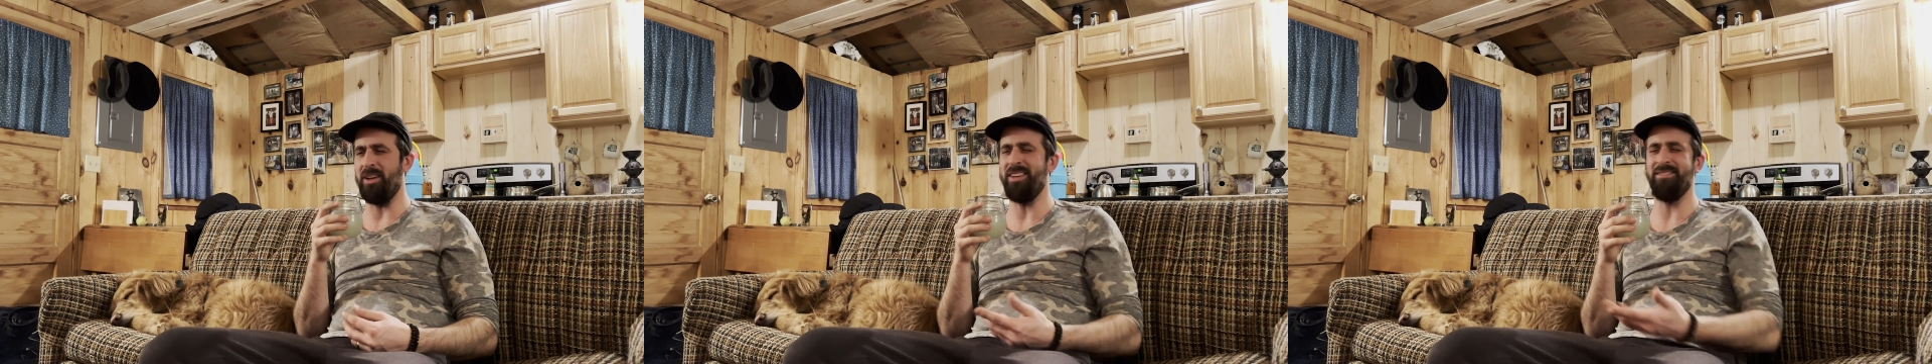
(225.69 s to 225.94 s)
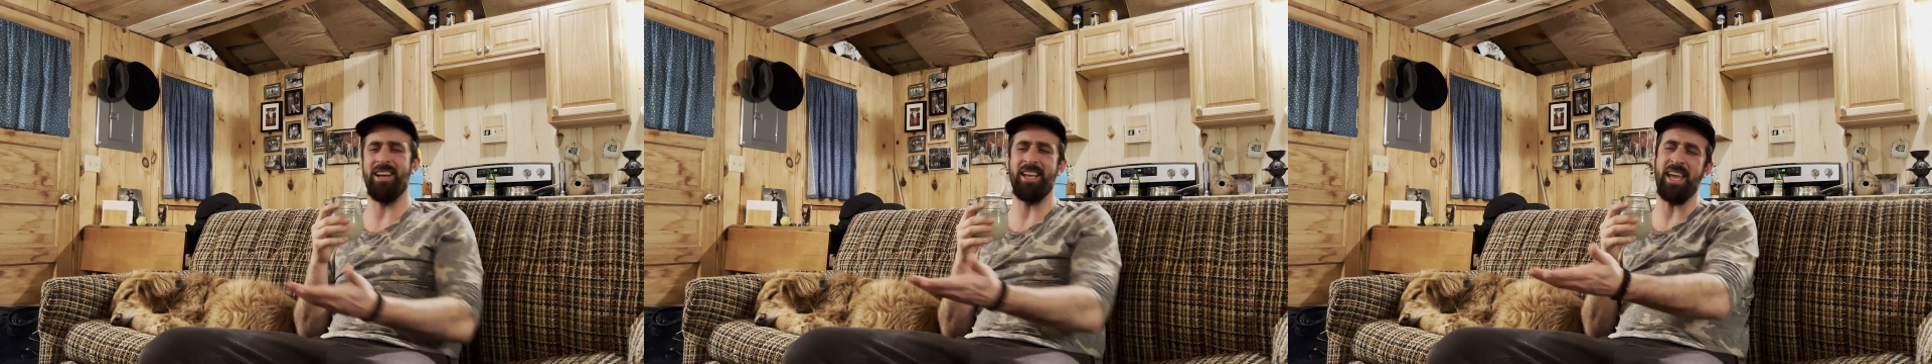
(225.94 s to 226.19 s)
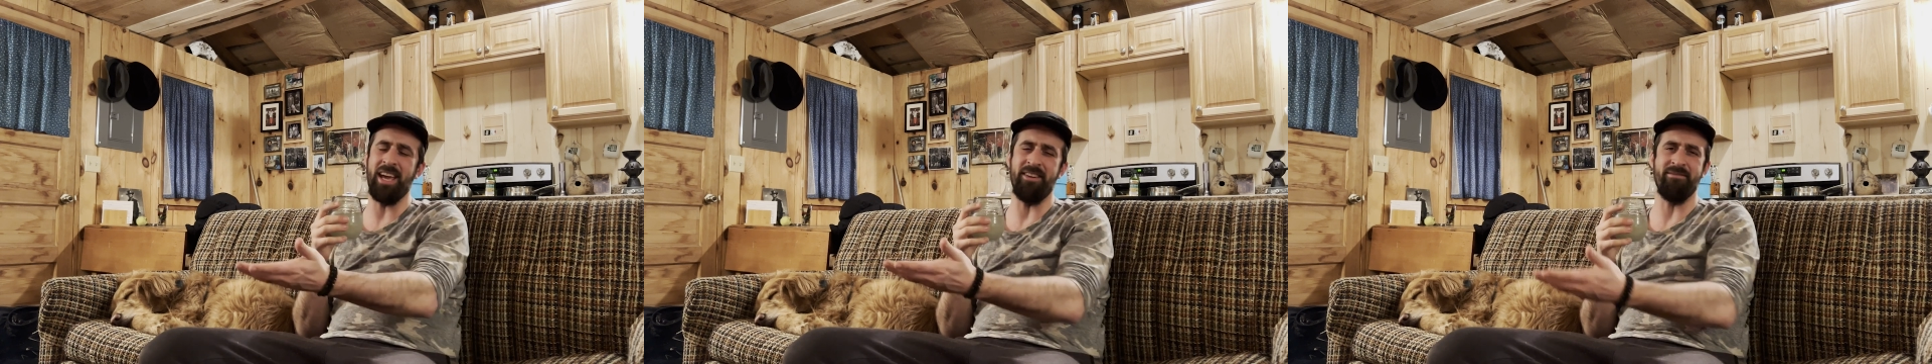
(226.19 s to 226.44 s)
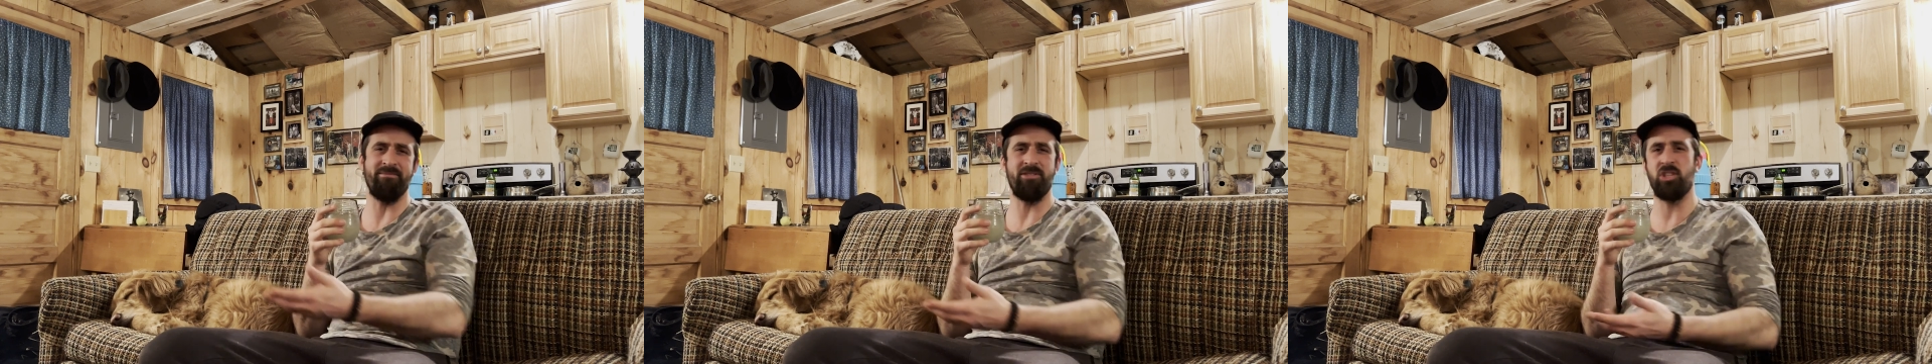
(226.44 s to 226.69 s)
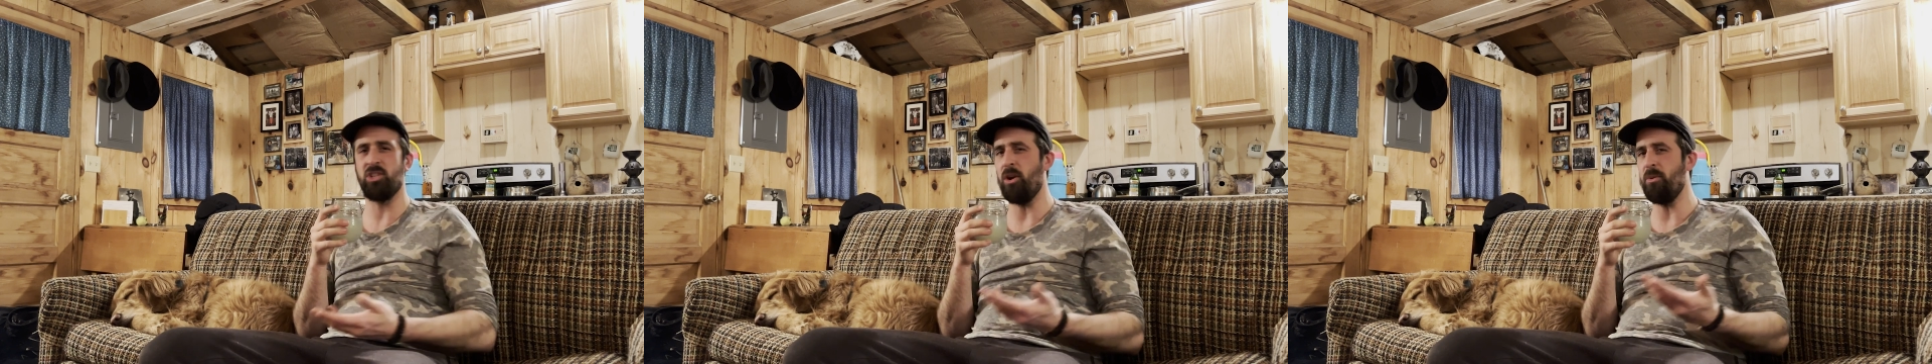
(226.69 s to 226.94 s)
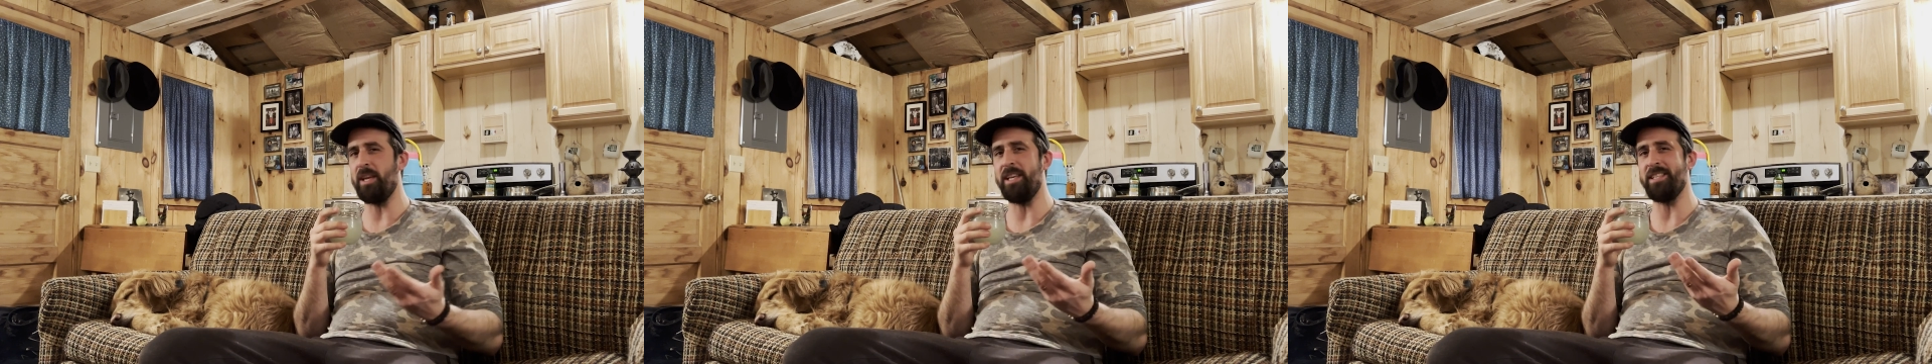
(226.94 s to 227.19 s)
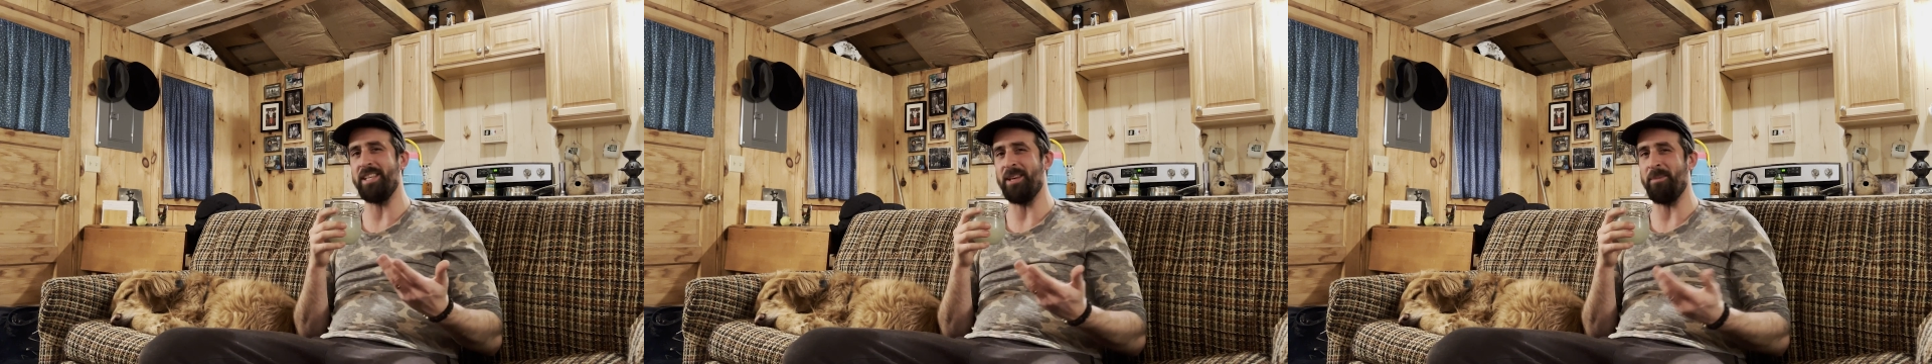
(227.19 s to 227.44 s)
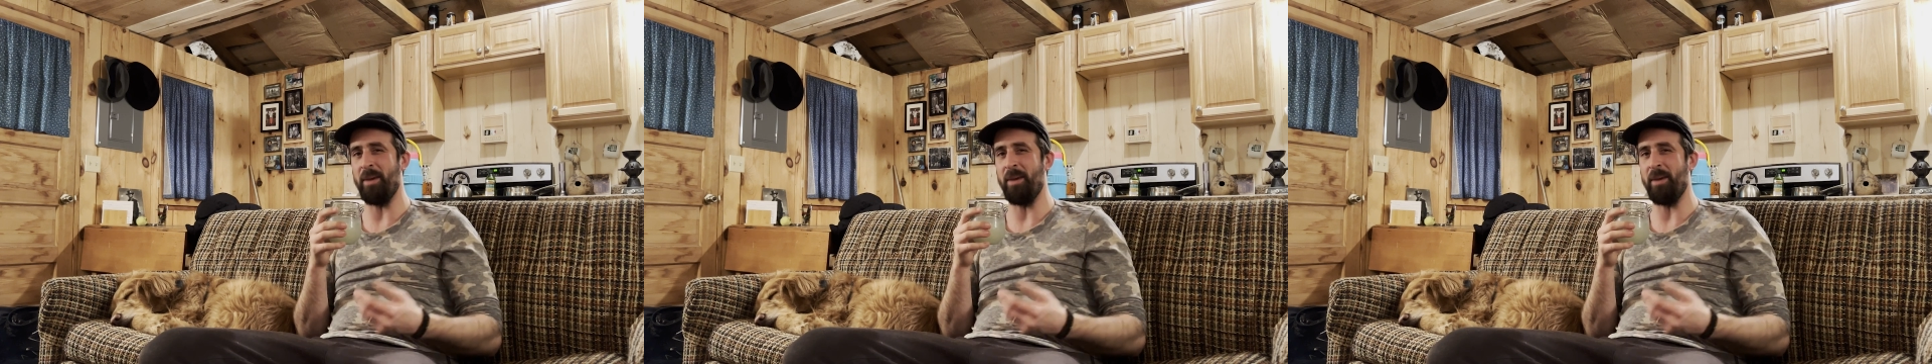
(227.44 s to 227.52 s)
And again, so easy to